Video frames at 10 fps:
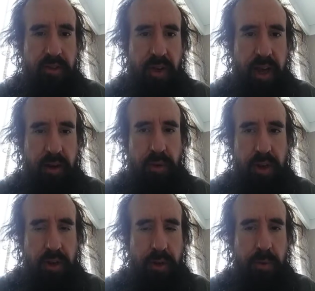So how do we
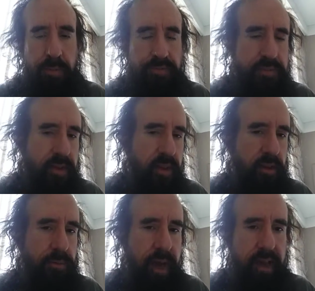know
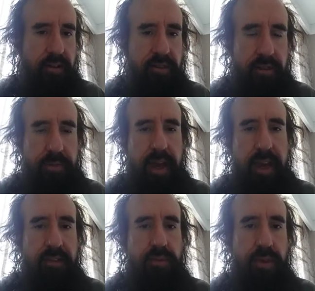the patterns in the
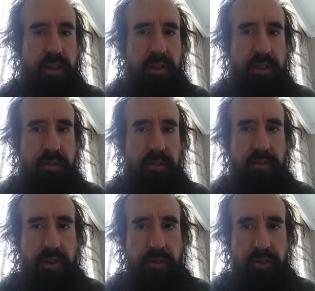past will continue in the
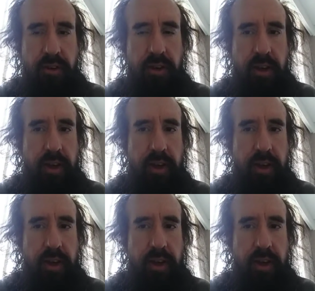future?